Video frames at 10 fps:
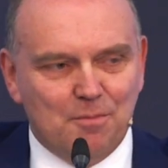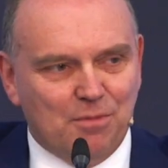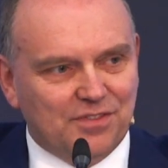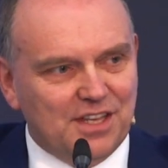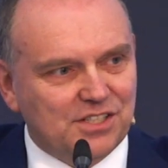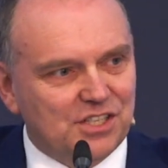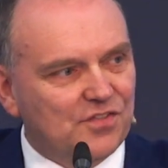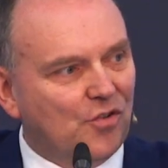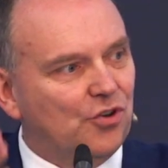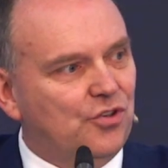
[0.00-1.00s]
but this is
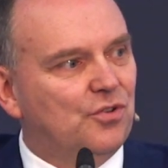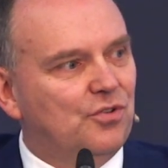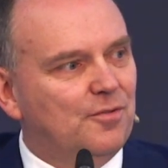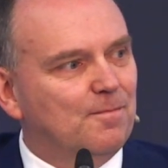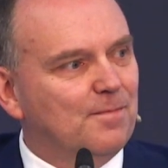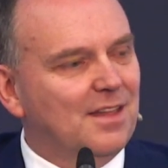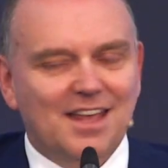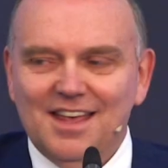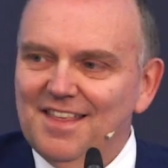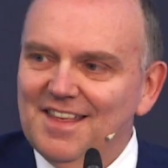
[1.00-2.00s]
for you.
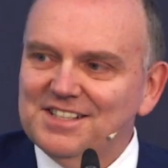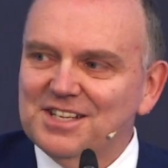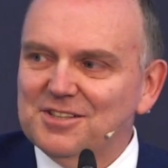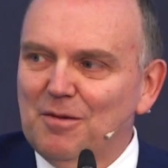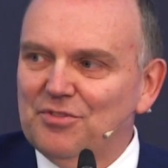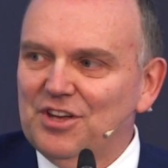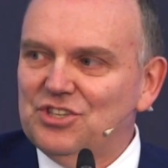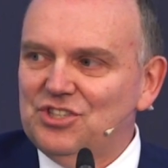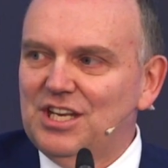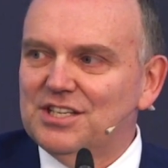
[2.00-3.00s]
This is something
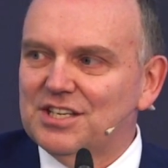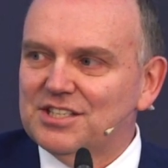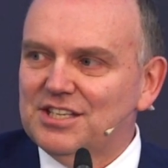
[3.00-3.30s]
Jesus